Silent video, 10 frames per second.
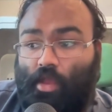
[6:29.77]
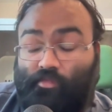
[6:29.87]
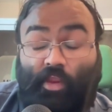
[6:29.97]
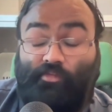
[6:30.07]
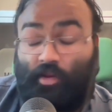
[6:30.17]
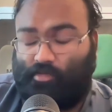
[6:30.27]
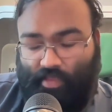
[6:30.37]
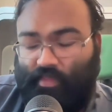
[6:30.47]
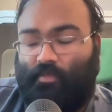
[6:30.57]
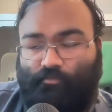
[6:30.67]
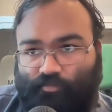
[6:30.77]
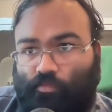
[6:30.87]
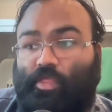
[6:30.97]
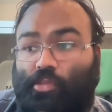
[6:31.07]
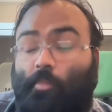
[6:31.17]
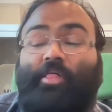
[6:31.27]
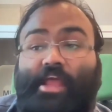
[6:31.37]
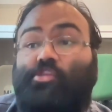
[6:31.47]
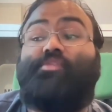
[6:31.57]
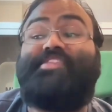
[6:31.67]
That you
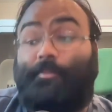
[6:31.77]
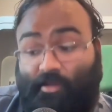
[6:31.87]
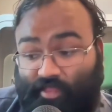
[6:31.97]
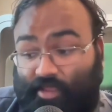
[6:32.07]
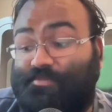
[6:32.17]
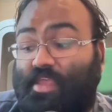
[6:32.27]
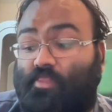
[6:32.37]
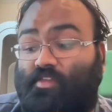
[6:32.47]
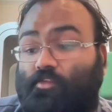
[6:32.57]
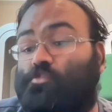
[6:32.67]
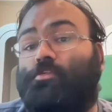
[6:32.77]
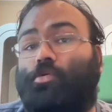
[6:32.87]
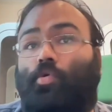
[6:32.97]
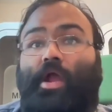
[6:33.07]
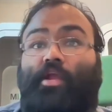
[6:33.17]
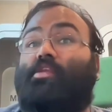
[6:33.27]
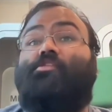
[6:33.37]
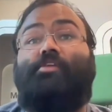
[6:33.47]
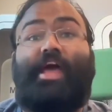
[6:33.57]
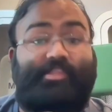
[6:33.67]
apply to separately. And these usually require
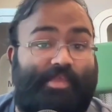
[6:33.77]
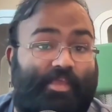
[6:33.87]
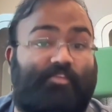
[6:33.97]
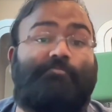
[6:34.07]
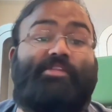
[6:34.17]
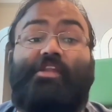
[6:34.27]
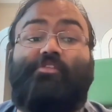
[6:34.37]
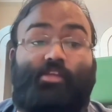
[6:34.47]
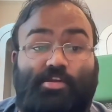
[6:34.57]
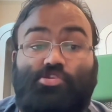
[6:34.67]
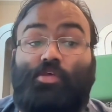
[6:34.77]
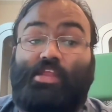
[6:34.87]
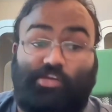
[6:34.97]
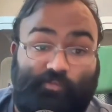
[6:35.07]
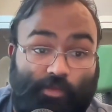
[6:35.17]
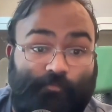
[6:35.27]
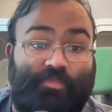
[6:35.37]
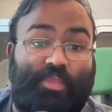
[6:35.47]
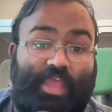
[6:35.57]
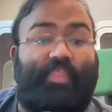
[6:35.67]
additional essays, potentially an additional interview.
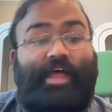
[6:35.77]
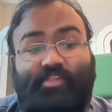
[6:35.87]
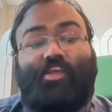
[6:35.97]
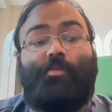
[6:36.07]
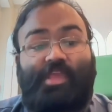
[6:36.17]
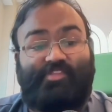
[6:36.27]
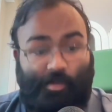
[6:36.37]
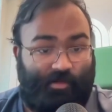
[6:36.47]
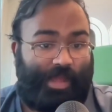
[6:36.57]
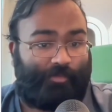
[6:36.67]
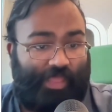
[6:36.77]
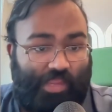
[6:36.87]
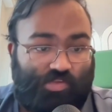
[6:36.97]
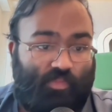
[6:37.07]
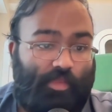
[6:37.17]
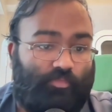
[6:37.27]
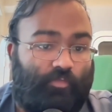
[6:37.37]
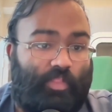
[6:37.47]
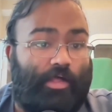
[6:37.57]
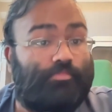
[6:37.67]
And that is going to be a separate application that you have to
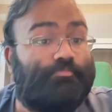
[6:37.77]
fill out.